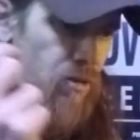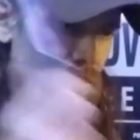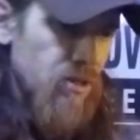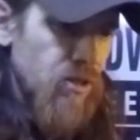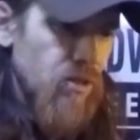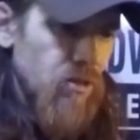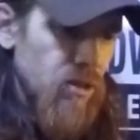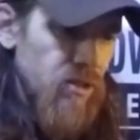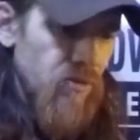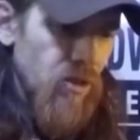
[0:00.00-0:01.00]
then it's going to
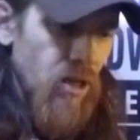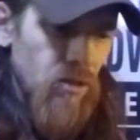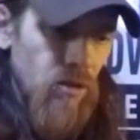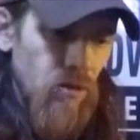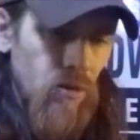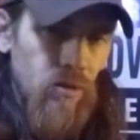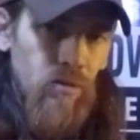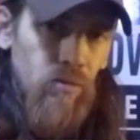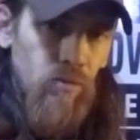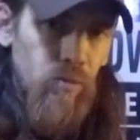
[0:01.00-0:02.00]
leave a lot lower
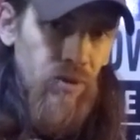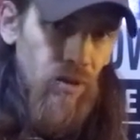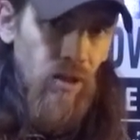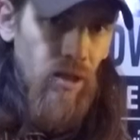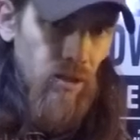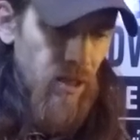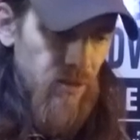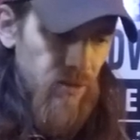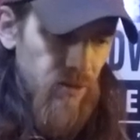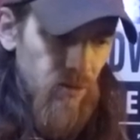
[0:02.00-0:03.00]
with a lot
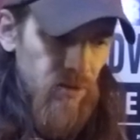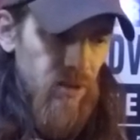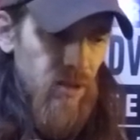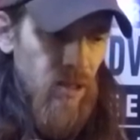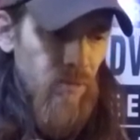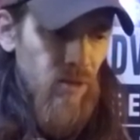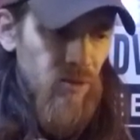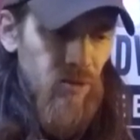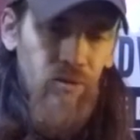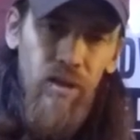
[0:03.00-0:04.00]
less. So it's going to come
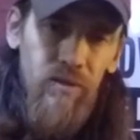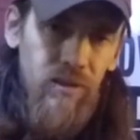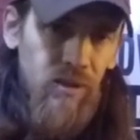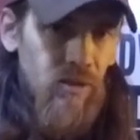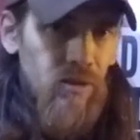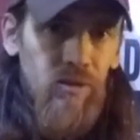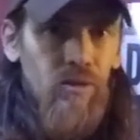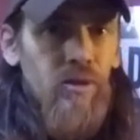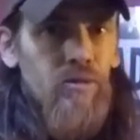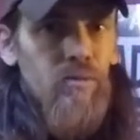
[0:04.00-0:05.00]
out straight. That's going to
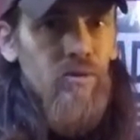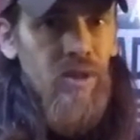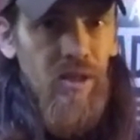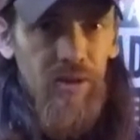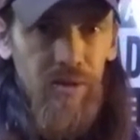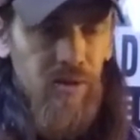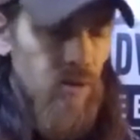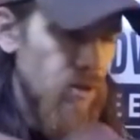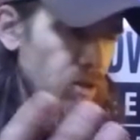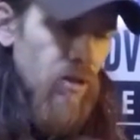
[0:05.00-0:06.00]
slow your rotation.
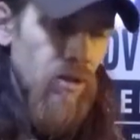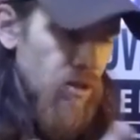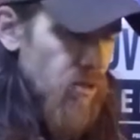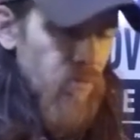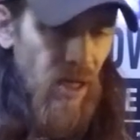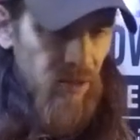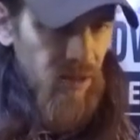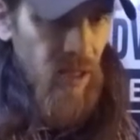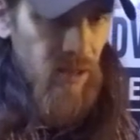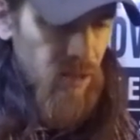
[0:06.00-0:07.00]
Back
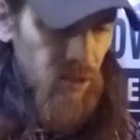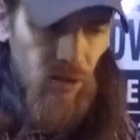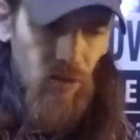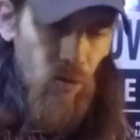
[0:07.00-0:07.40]
to that initial